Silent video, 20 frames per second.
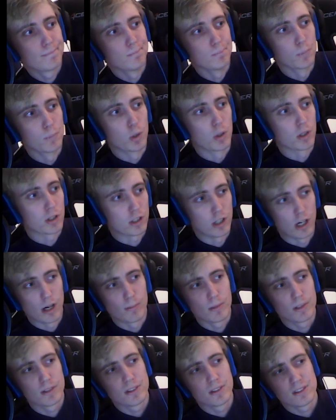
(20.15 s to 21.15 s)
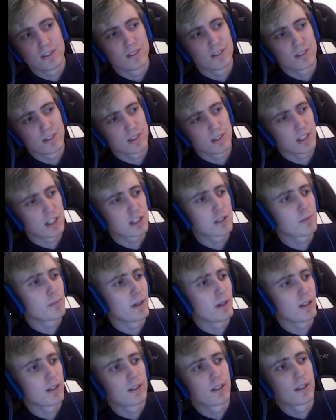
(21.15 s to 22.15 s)
more common cinch
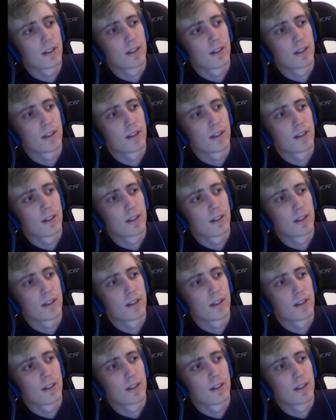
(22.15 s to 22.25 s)
build,